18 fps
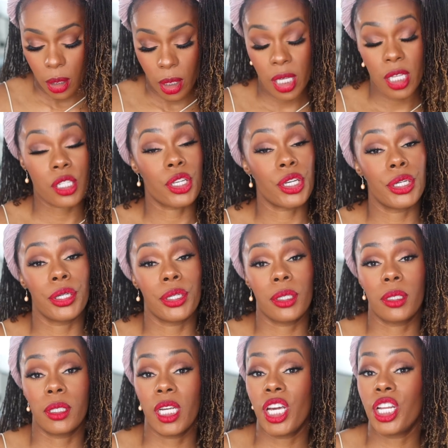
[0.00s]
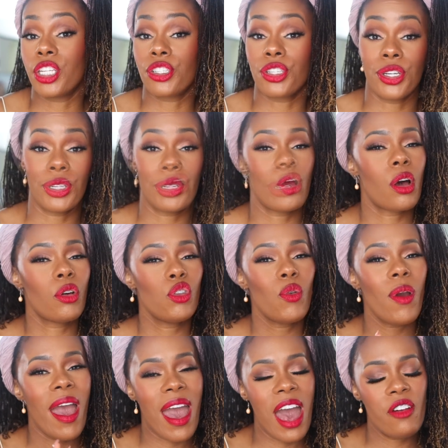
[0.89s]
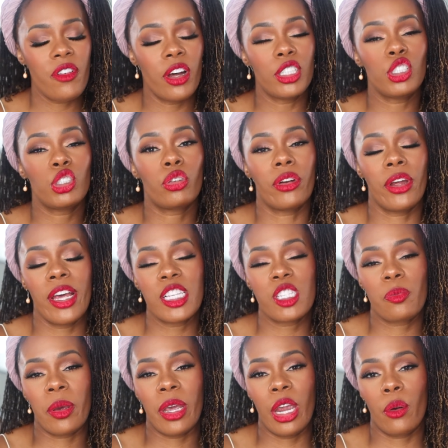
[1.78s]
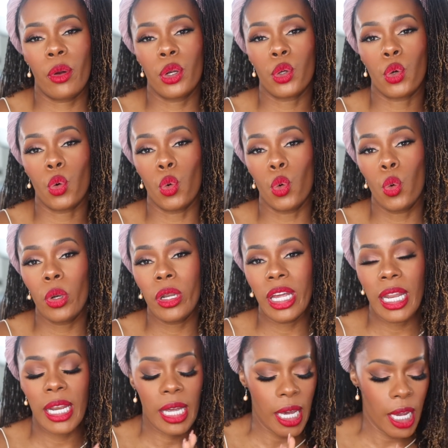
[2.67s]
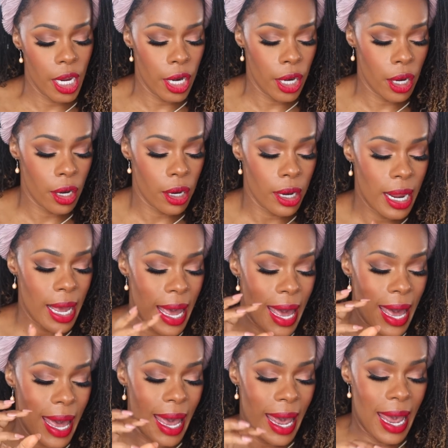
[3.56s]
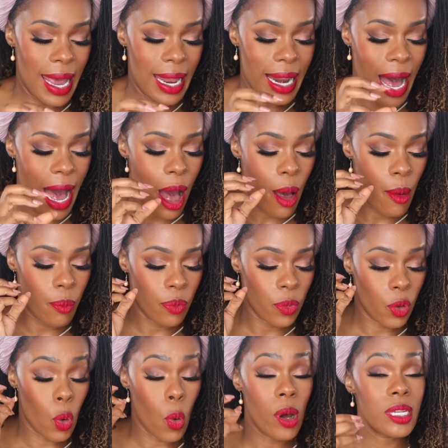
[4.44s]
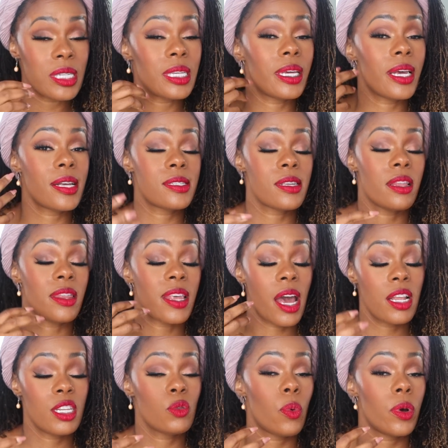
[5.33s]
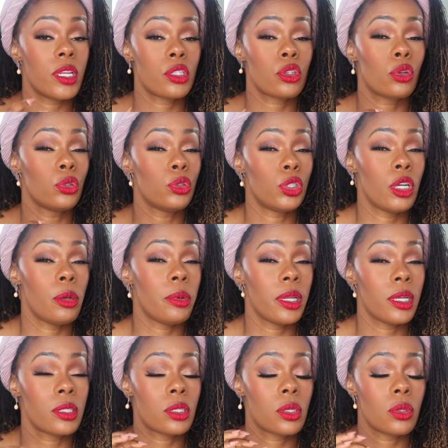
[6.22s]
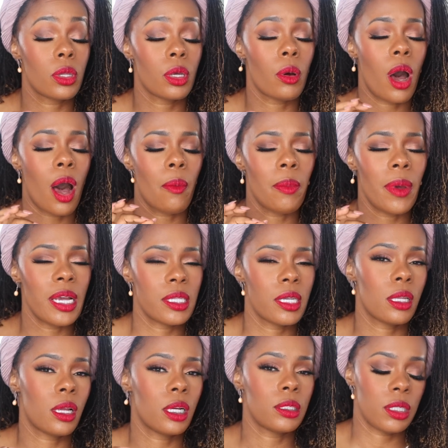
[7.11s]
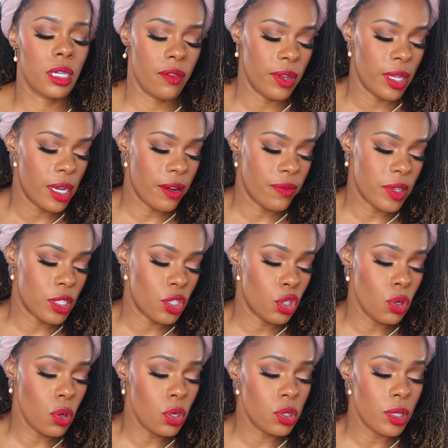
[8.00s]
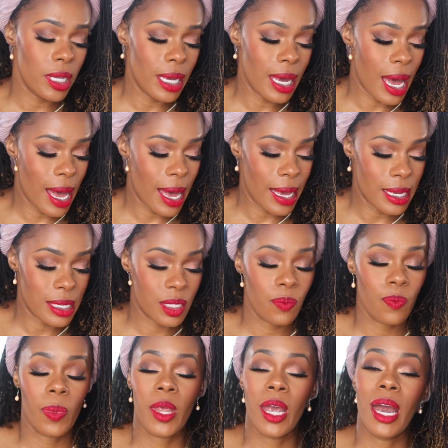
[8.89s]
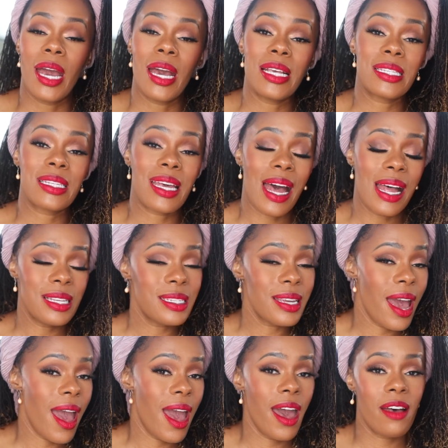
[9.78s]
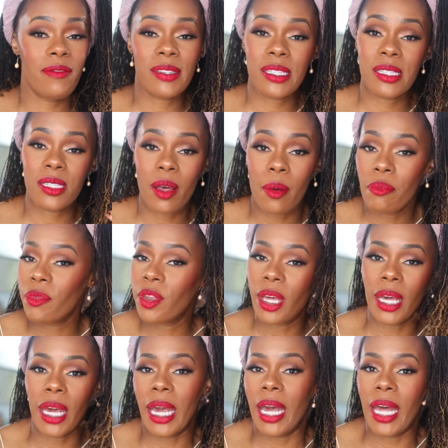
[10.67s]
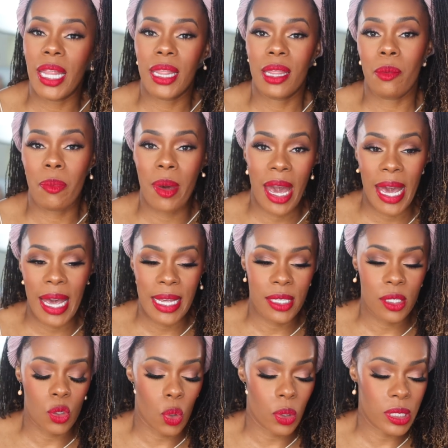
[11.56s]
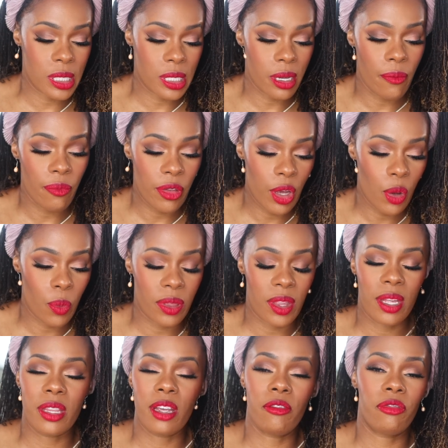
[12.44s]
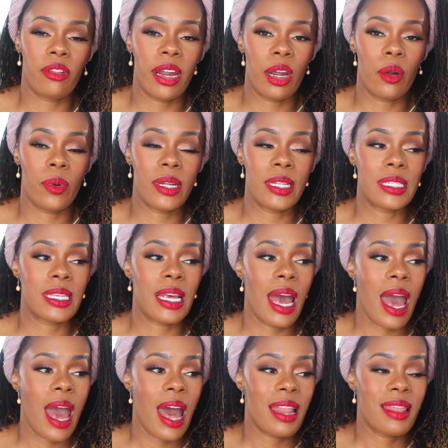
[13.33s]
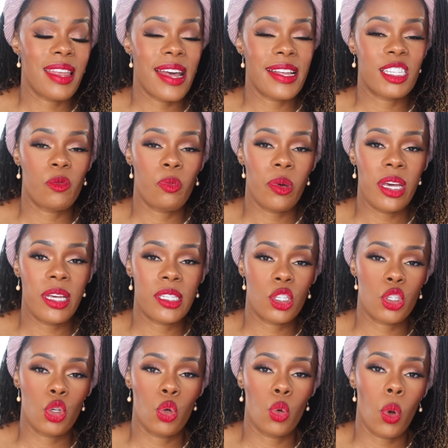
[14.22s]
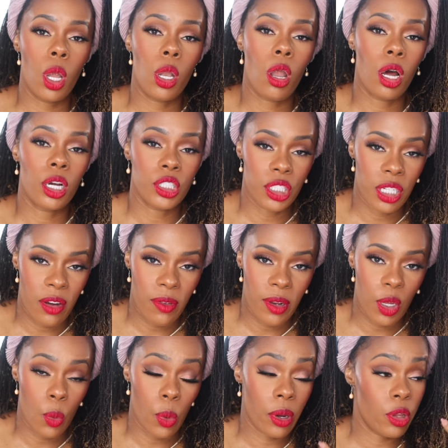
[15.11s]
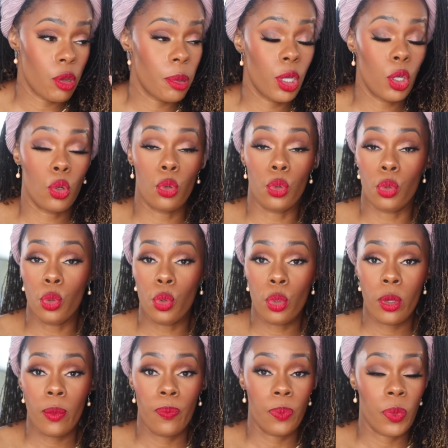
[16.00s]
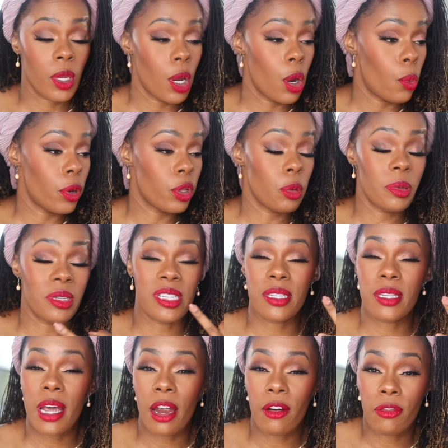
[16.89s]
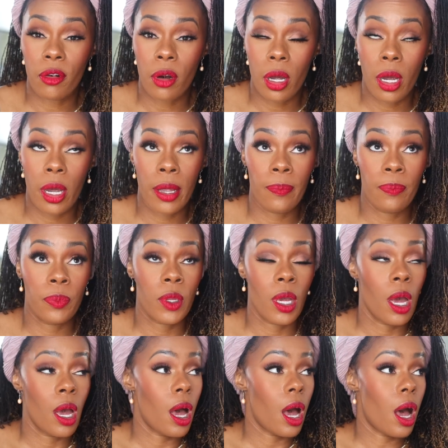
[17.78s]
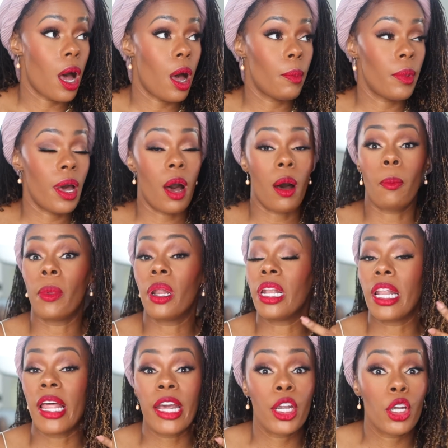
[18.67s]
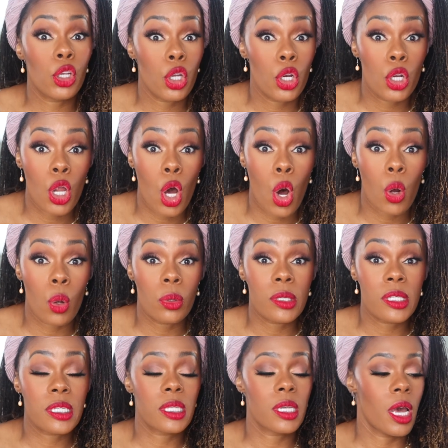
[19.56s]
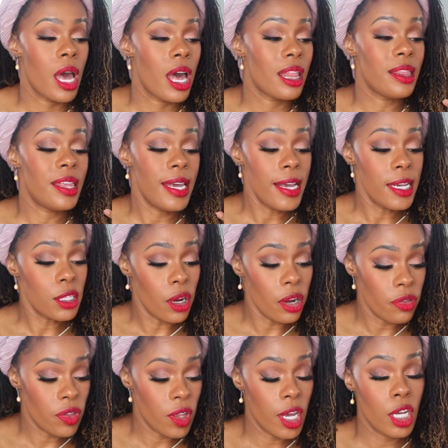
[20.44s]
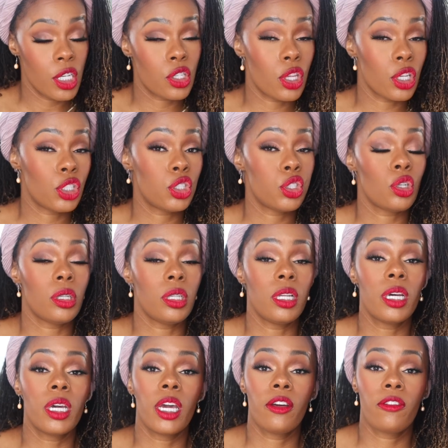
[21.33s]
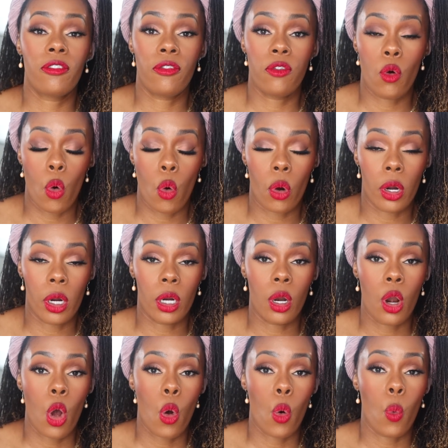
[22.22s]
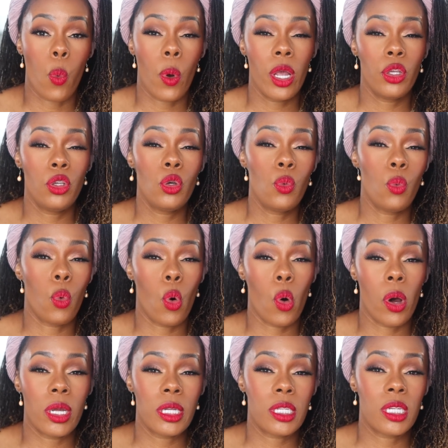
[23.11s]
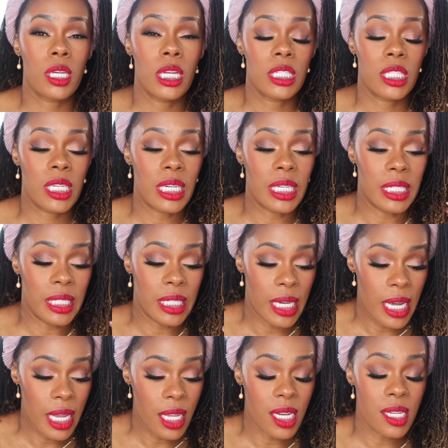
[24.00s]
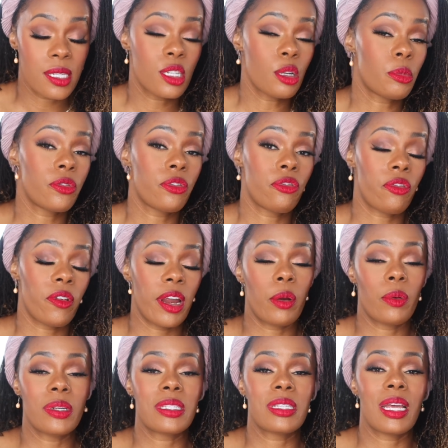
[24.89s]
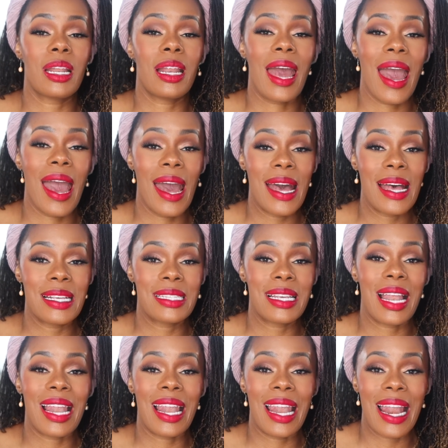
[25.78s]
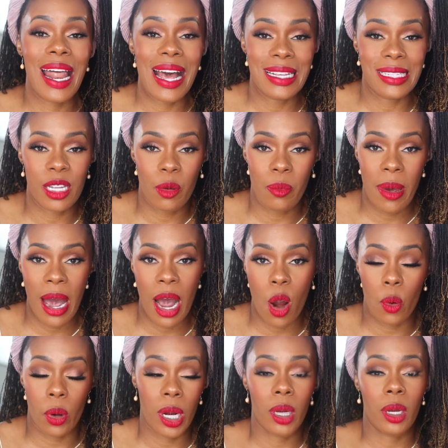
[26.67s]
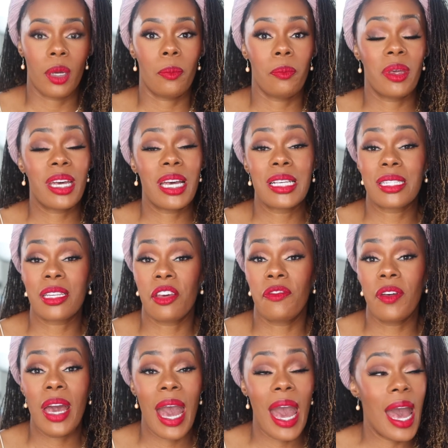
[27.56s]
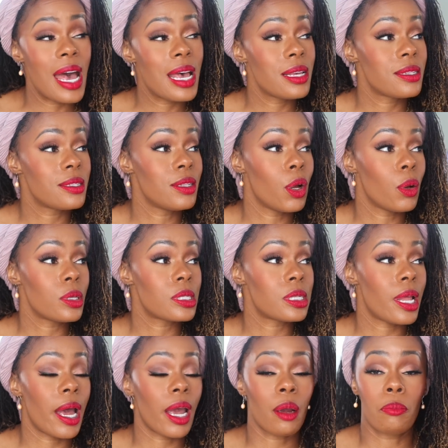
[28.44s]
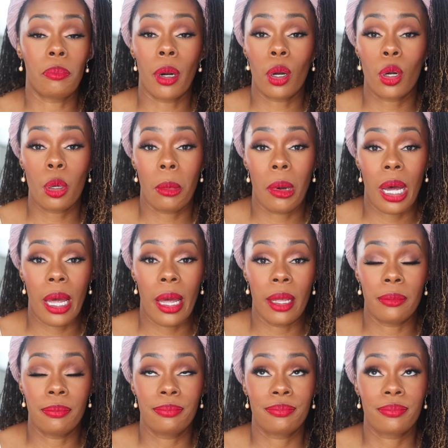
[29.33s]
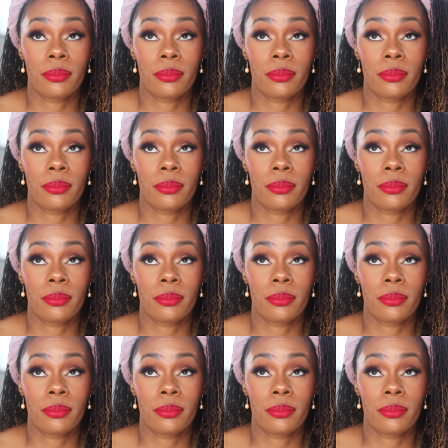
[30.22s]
it's good. It is good. So you have a transparent oud in here, and I'm going to guess that is what is contributing to the amazing longevity of this. Usually, guys, it's got to have something in the base or something within that fragrance that speaks to longevity, whether it be oud, whether it be saffron, a molecular notes. These are things that you're looking for when you want to get a summer fragrance that has lasting power. Because if it has notes like bergamot,